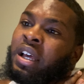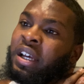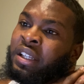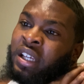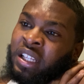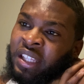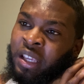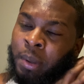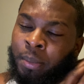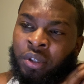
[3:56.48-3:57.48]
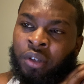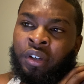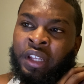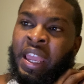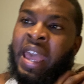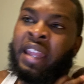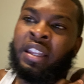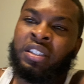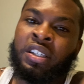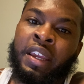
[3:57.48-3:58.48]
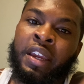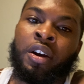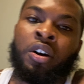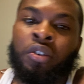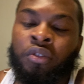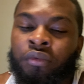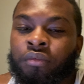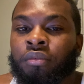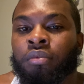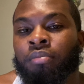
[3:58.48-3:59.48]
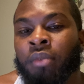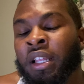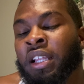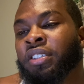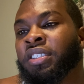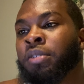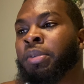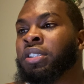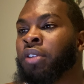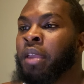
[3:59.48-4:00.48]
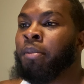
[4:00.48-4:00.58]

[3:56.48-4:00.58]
another thing people doing, they adding it to their own LLC bit. So they